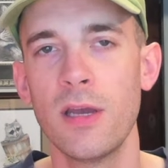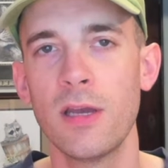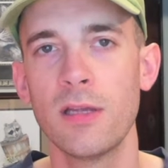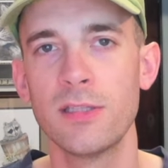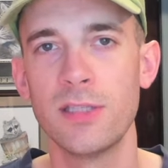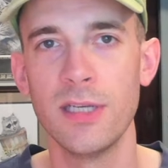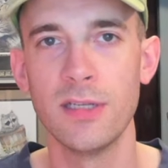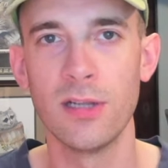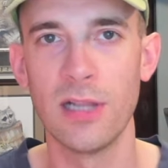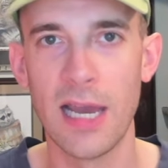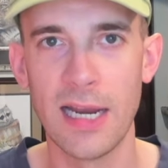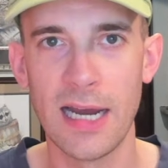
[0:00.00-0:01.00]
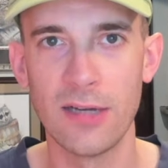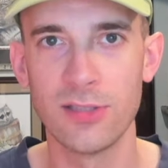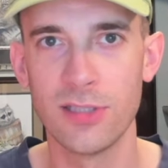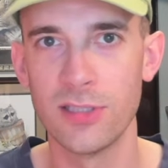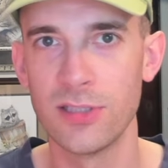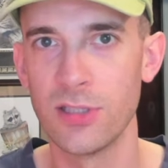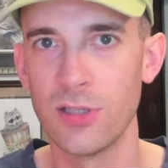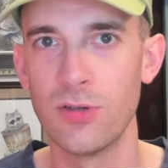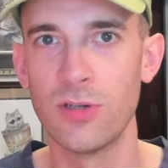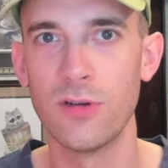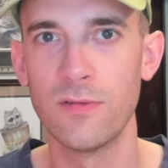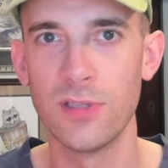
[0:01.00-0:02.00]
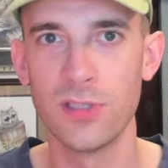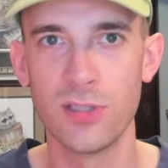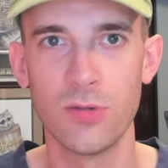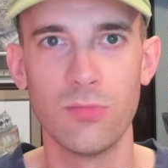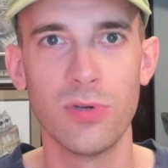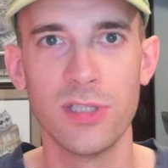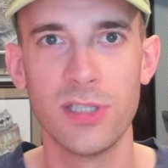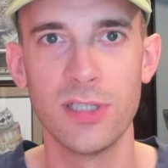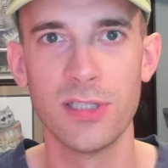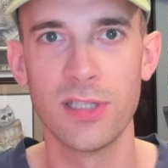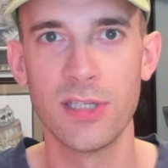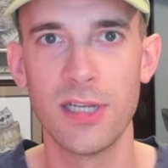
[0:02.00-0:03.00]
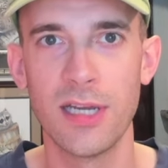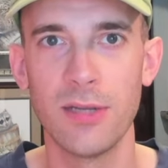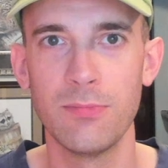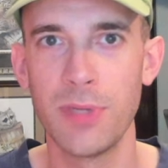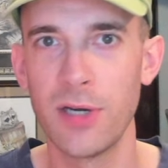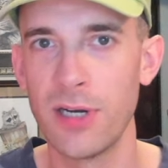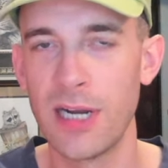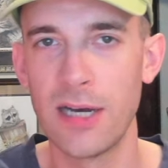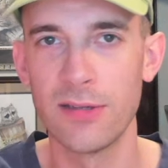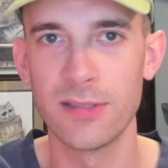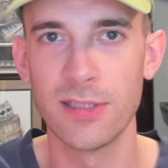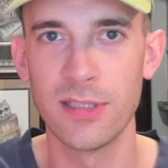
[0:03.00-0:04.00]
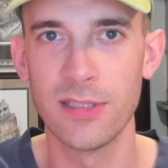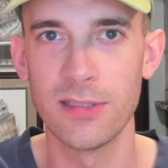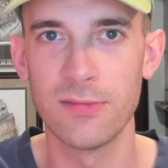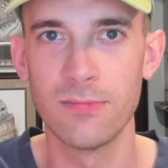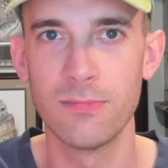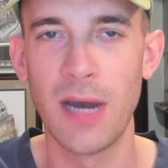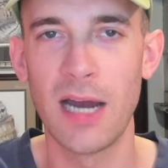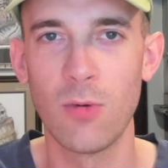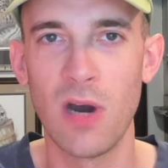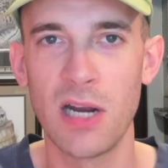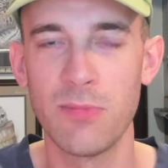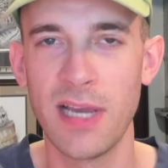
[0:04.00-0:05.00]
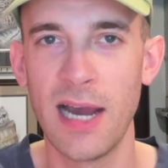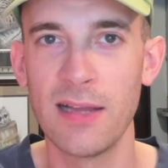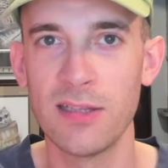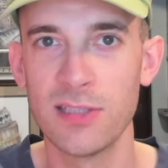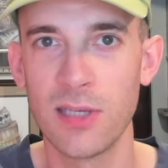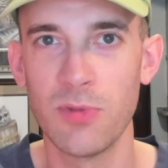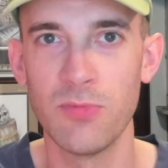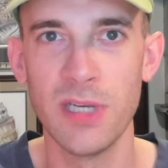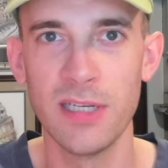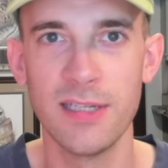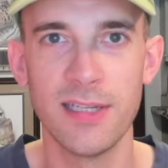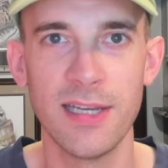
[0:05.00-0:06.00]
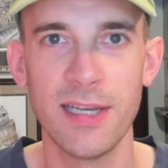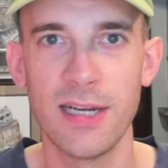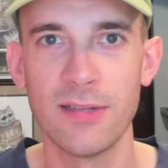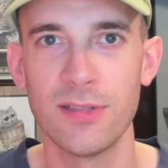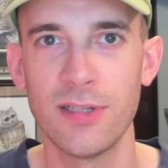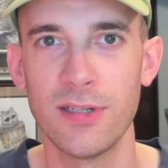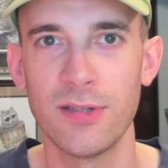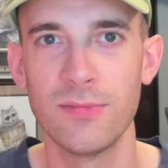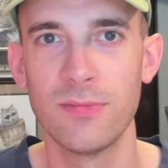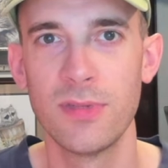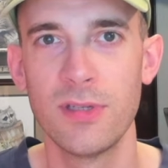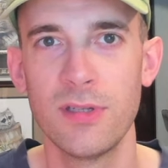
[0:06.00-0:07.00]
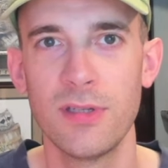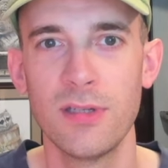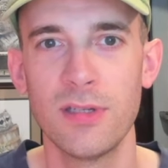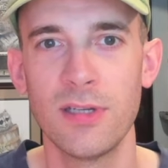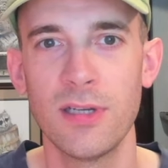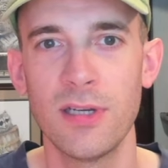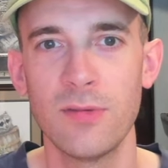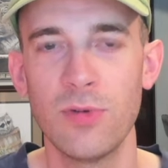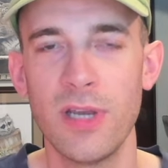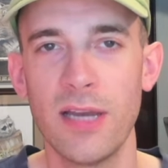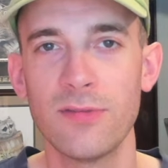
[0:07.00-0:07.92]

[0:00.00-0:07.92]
seeing the lighthouses and going over these little bridges and then peering out at the Potawatomi Islands. I've been meaning to get out there. Um, we have